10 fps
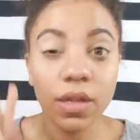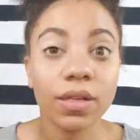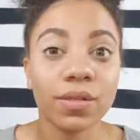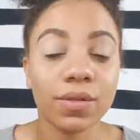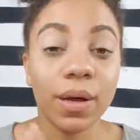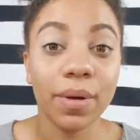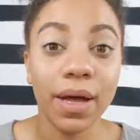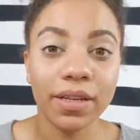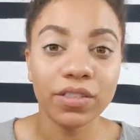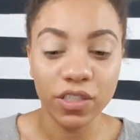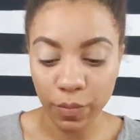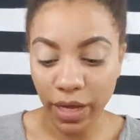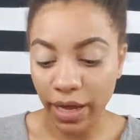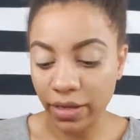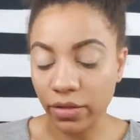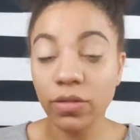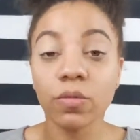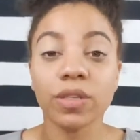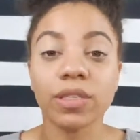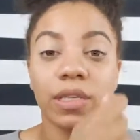So now I'm kind of just patting
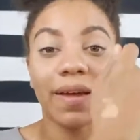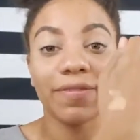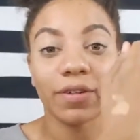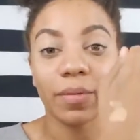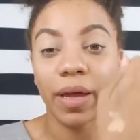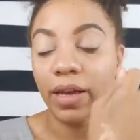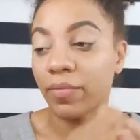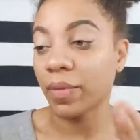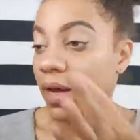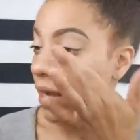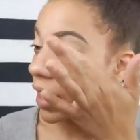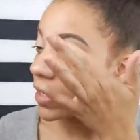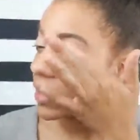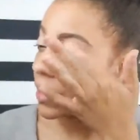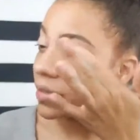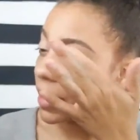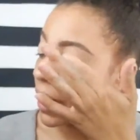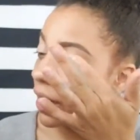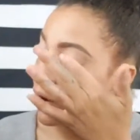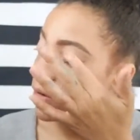what's left on the back of my hand here
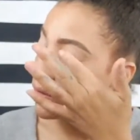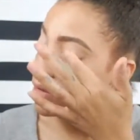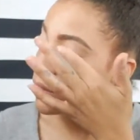down.